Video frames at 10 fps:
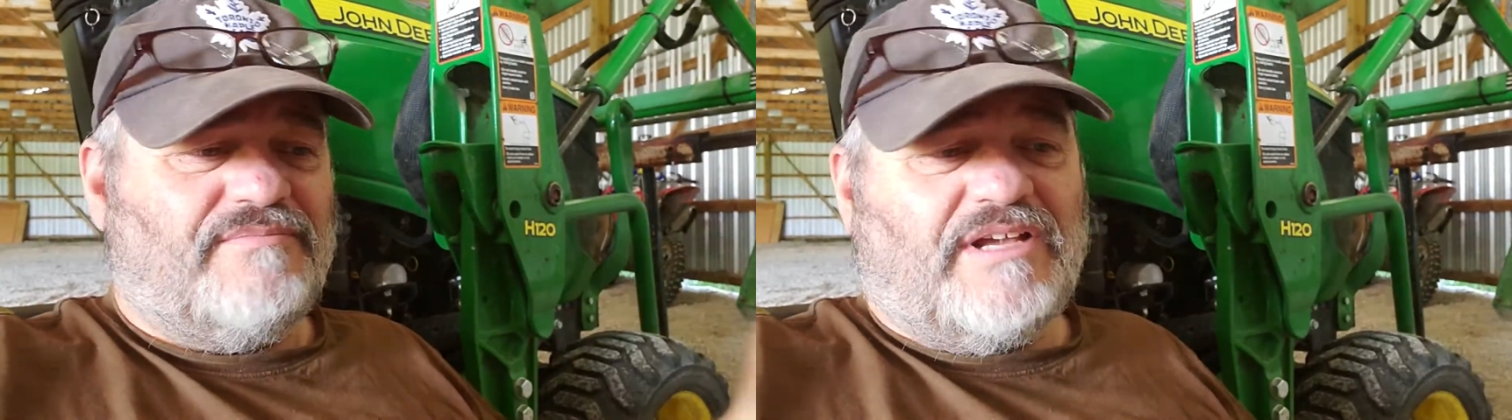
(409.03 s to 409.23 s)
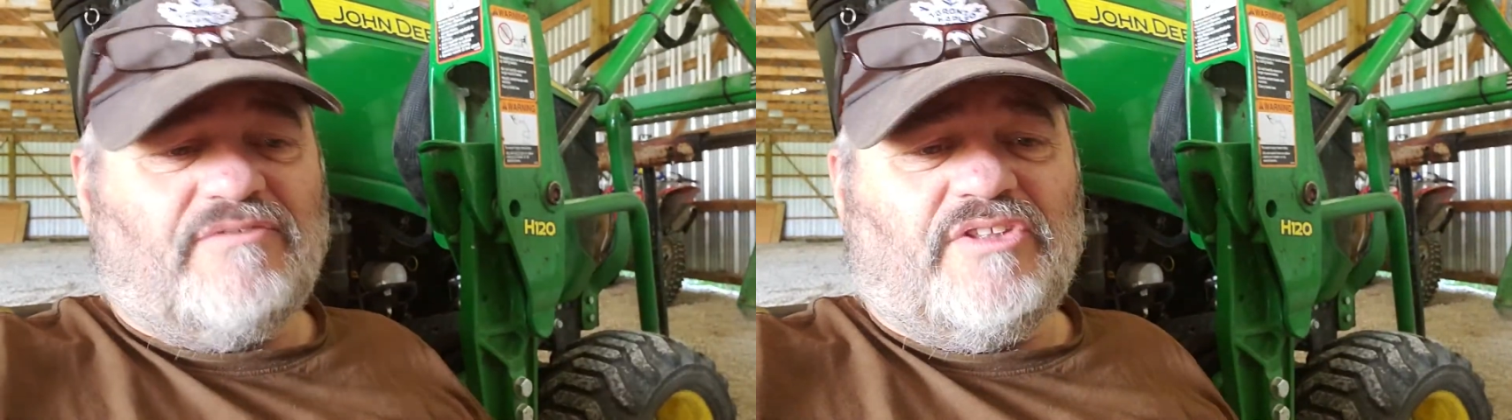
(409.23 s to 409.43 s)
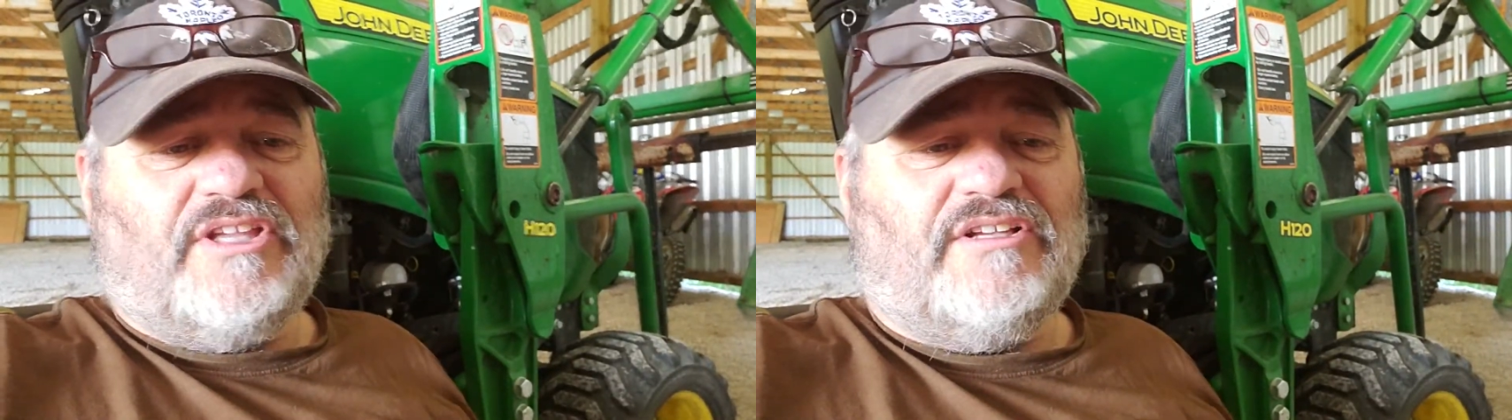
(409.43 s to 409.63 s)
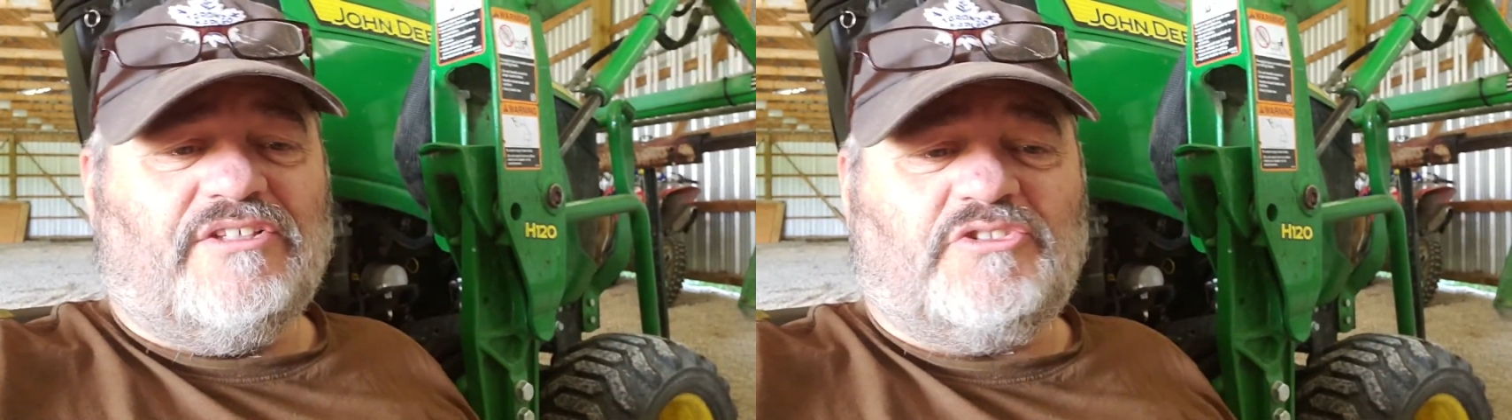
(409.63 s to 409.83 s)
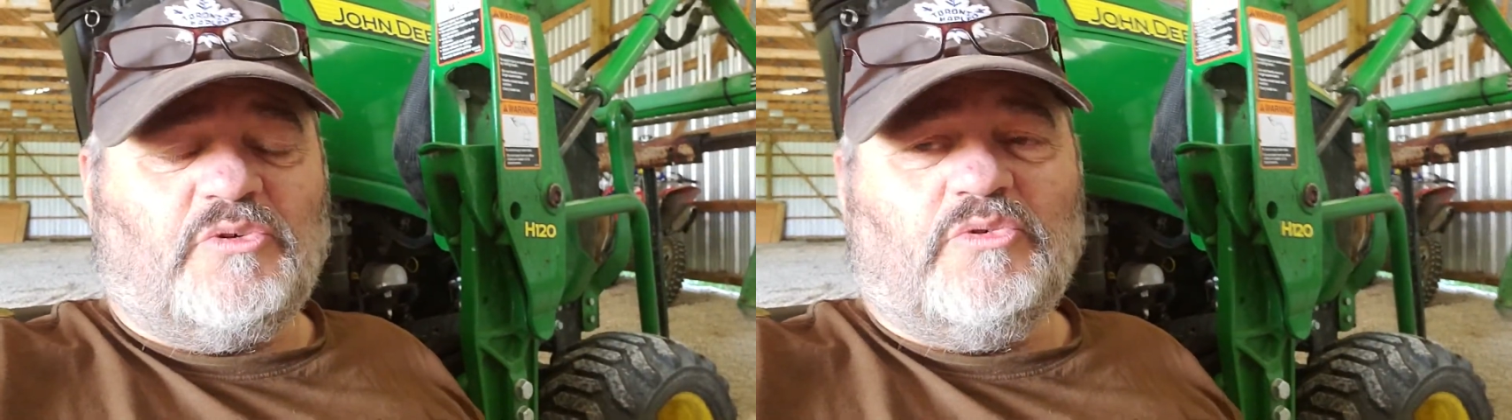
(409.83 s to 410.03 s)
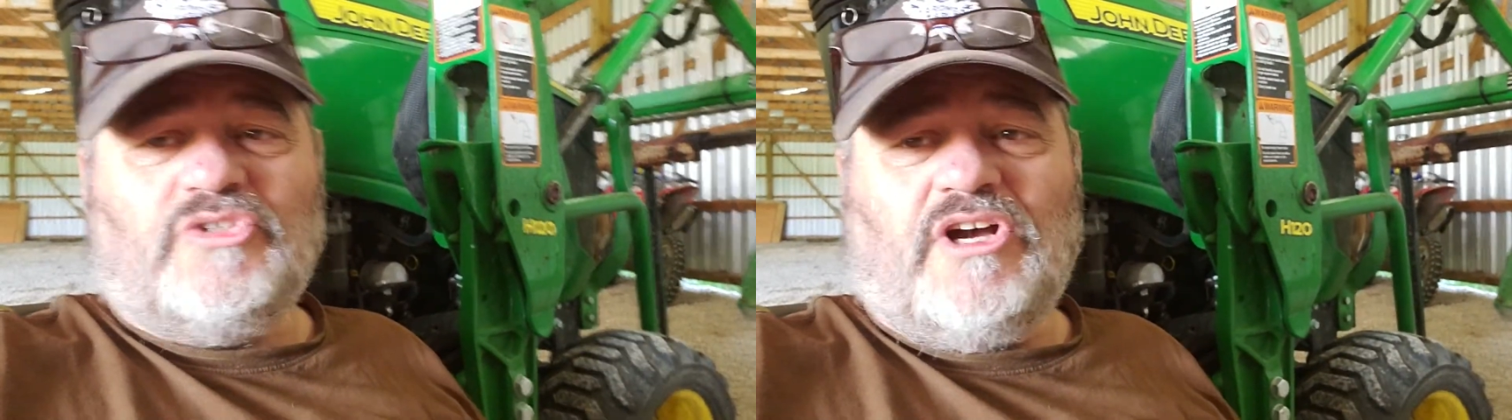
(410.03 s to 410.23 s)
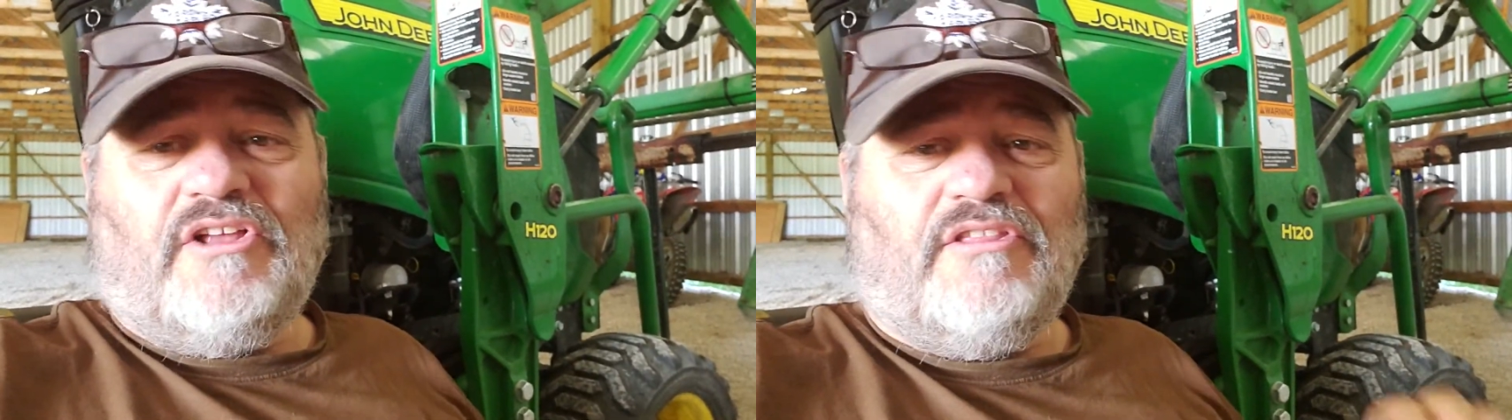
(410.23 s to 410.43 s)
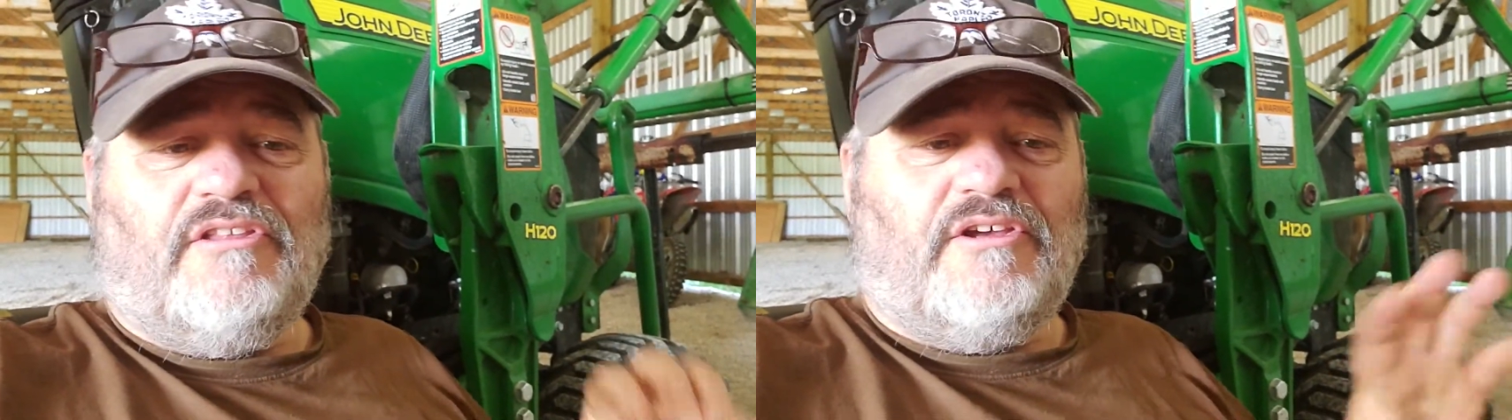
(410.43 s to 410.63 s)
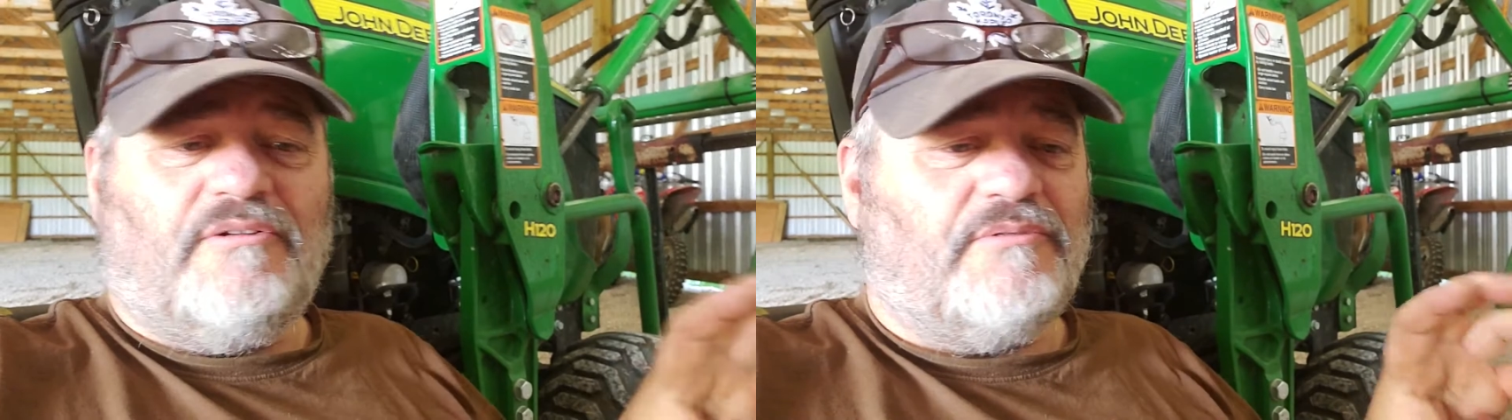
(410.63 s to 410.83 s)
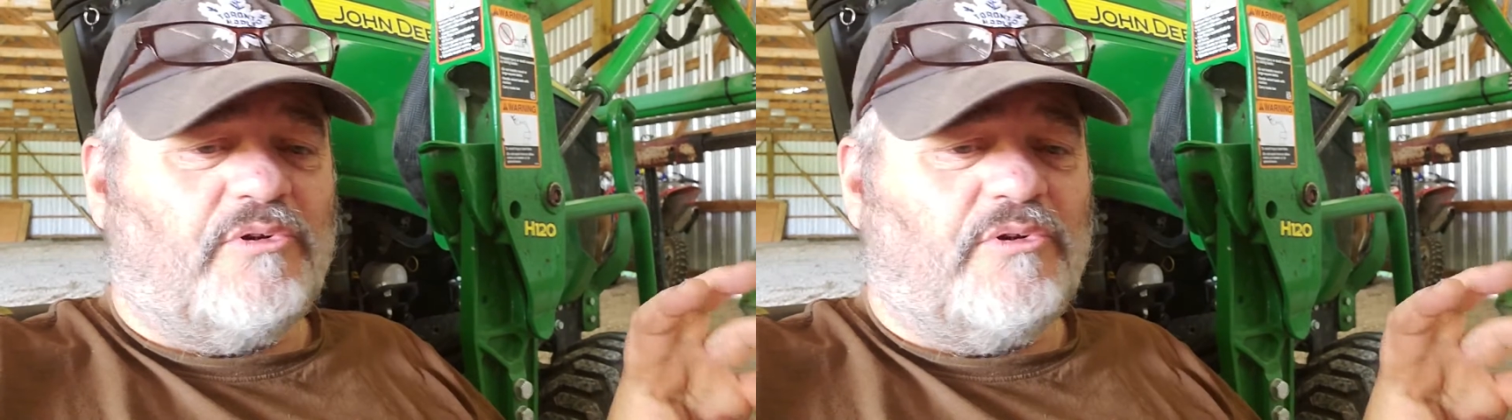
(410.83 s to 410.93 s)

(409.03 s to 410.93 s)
everything it screws on, the